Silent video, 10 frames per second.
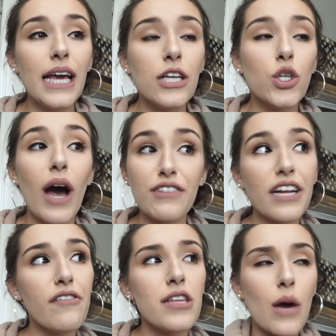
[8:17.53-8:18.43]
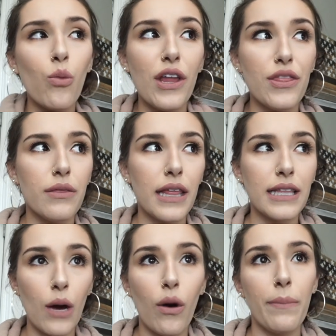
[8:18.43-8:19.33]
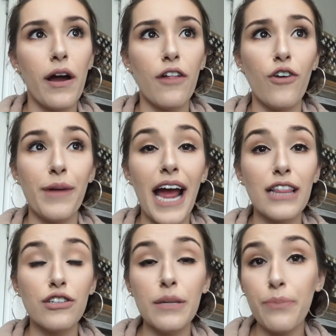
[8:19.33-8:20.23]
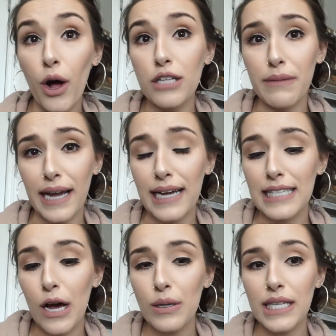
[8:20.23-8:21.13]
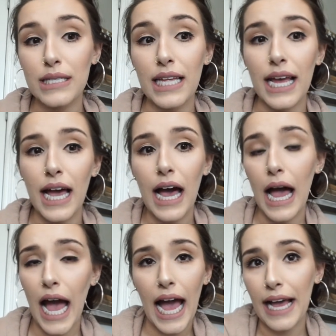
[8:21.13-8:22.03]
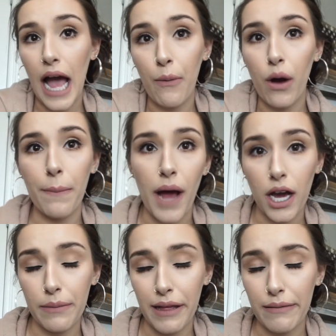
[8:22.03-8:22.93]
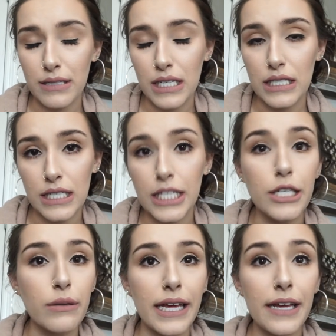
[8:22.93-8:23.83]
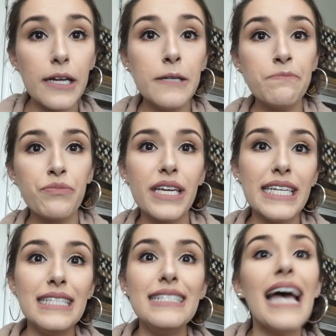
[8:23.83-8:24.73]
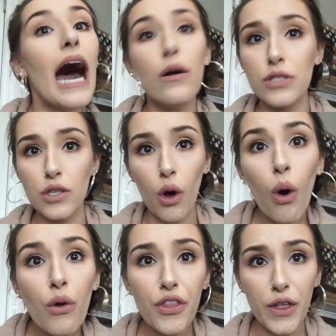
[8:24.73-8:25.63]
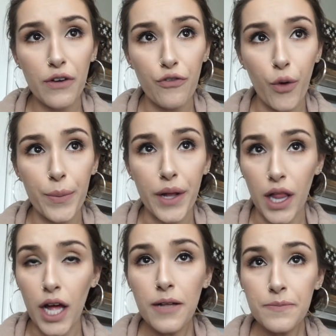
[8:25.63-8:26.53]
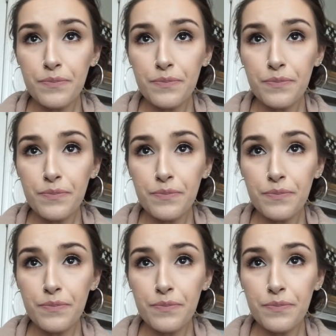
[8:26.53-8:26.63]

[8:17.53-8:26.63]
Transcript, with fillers: so after giving him that one, like that one bottle of formula, I literally bawled my eyes out because I was like, I, I won't, I'm not gonna be able to continue. Like, he downed the whole thing of formula